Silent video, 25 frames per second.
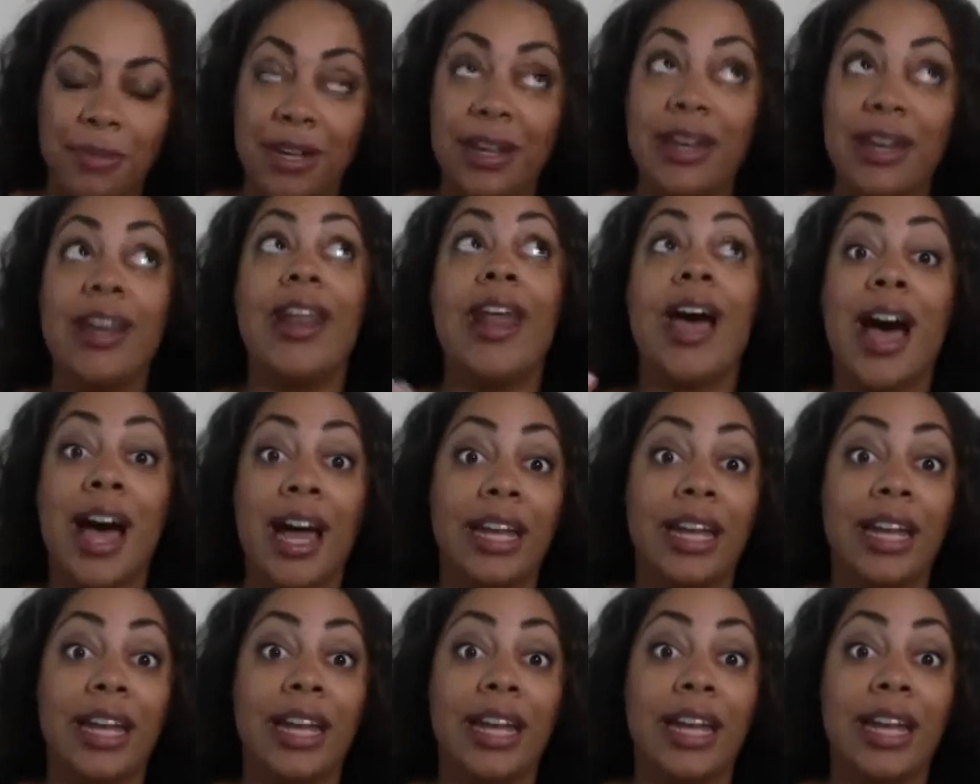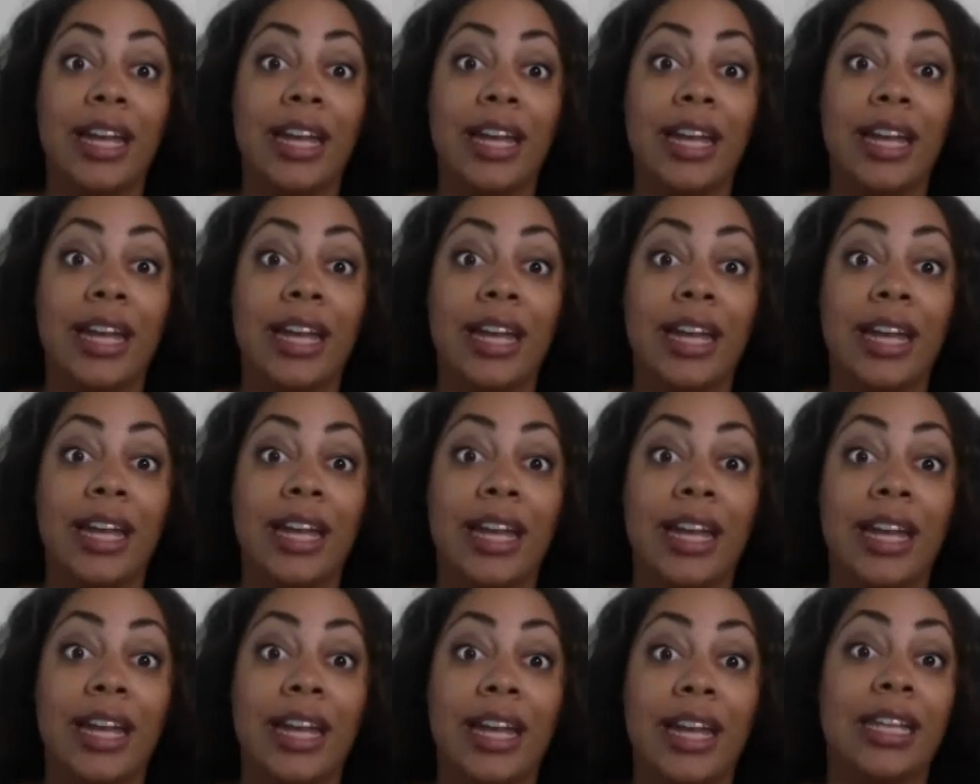not
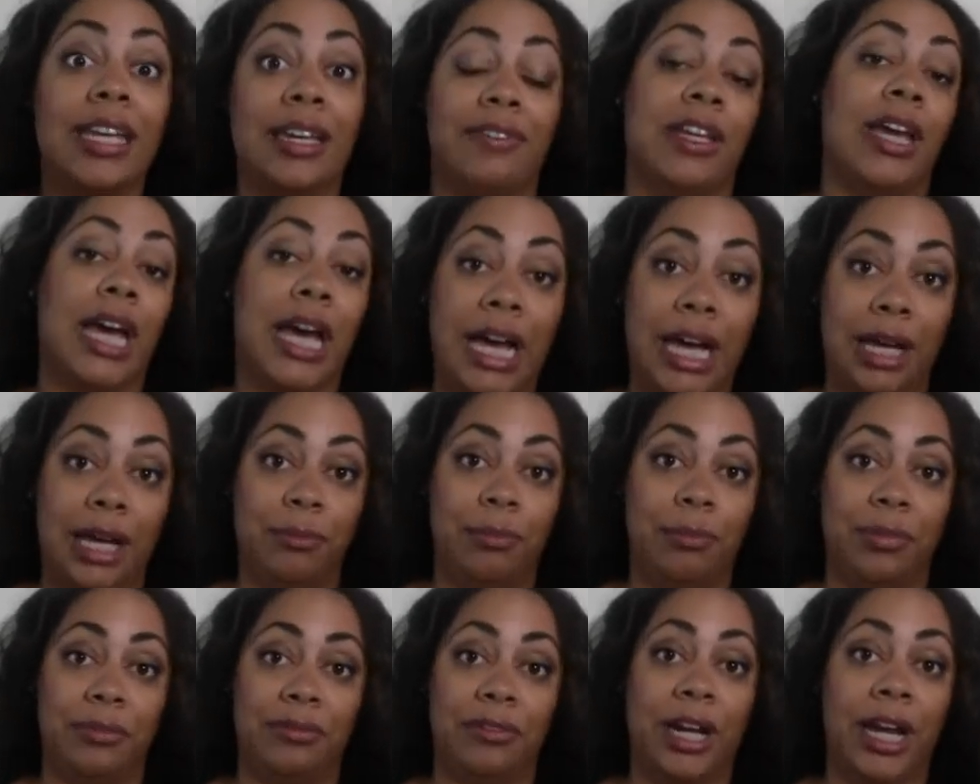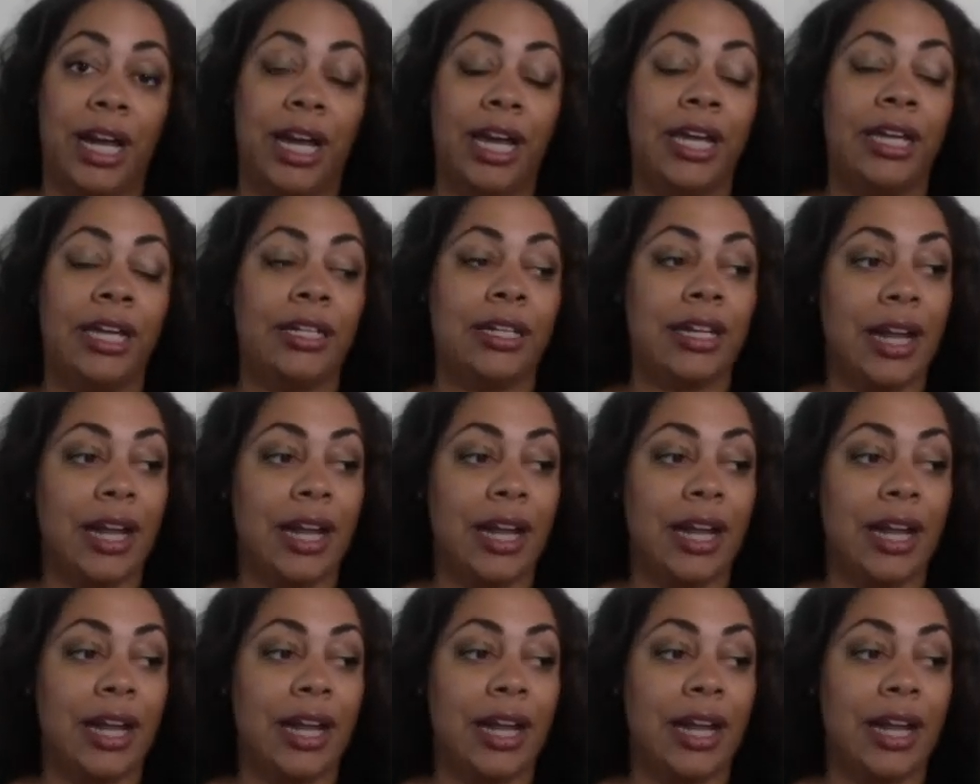giving up, right?